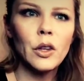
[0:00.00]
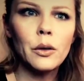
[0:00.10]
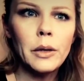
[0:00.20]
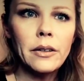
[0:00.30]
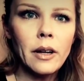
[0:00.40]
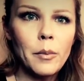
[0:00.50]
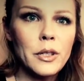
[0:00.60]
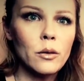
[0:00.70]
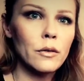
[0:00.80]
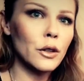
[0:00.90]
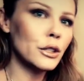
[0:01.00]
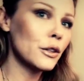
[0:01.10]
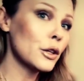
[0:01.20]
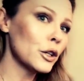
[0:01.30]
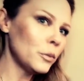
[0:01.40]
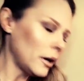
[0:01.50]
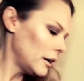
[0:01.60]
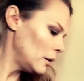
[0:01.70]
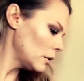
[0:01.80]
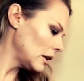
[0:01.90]
Three of Cups in reverse,
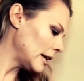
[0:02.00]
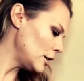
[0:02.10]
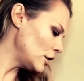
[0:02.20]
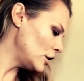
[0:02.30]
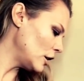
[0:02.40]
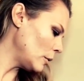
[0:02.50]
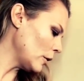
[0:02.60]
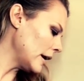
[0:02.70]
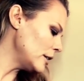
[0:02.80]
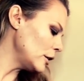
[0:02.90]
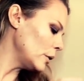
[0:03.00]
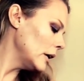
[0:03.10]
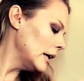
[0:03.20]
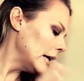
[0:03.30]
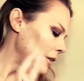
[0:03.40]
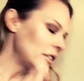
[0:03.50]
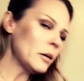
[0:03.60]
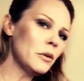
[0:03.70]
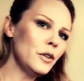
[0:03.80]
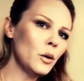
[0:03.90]
third-party relationship. Okay, so if
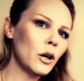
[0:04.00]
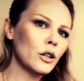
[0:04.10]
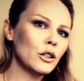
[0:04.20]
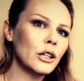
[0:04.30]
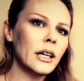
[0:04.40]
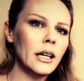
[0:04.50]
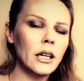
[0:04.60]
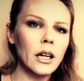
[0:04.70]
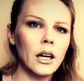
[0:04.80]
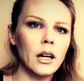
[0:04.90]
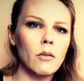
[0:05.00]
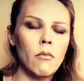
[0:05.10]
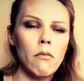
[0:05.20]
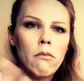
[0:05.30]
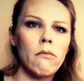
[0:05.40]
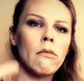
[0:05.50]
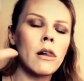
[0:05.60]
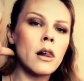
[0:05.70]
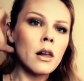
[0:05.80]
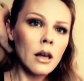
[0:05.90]
some of you are looking,
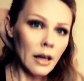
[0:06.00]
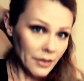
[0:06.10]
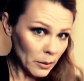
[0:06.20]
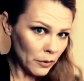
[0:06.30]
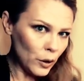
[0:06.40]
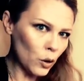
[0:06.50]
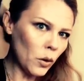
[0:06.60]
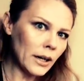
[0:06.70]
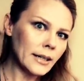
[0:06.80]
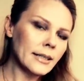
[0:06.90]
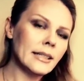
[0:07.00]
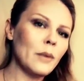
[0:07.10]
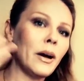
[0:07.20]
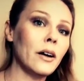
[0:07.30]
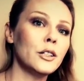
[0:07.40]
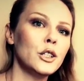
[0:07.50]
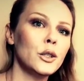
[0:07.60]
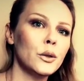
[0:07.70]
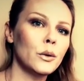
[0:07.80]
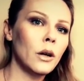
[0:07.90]
if some of you are wanting to step out
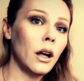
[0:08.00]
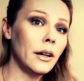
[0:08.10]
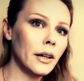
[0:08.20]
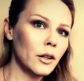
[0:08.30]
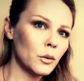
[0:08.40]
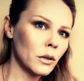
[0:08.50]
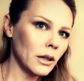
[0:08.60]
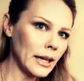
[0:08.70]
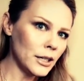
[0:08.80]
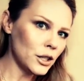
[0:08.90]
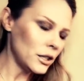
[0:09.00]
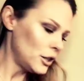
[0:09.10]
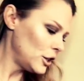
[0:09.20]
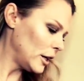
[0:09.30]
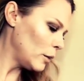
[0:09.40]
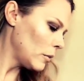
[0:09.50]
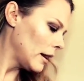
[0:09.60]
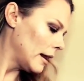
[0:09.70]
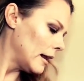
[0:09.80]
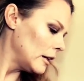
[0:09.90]
into another relationship,
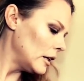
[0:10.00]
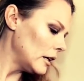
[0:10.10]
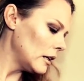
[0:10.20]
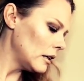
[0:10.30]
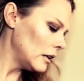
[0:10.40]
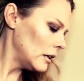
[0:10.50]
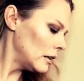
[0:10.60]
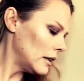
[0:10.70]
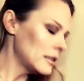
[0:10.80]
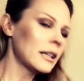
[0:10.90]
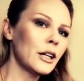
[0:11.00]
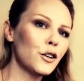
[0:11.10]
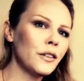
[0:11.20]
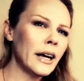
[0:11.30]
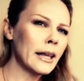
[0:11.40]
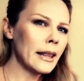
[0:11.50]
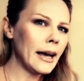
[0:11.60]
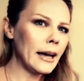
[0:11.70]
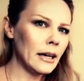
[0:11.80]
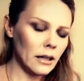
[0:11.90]
it's clarifying
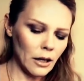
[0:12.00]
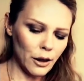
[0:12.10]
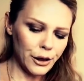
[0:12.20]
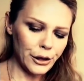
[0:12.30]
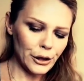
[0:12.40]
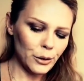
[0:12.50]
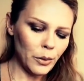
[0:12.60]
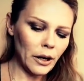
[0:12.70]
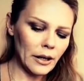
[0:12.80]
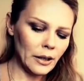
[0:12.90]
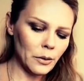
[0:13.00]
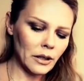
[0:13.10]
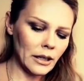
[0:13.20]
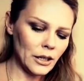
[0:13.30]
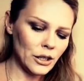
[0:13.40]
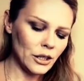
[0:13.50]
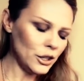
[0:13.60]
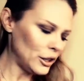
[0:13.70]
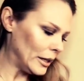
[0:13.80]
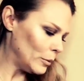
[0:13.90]
that a third-party
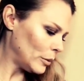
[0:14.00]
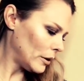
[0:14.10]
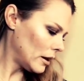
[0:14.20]
relationship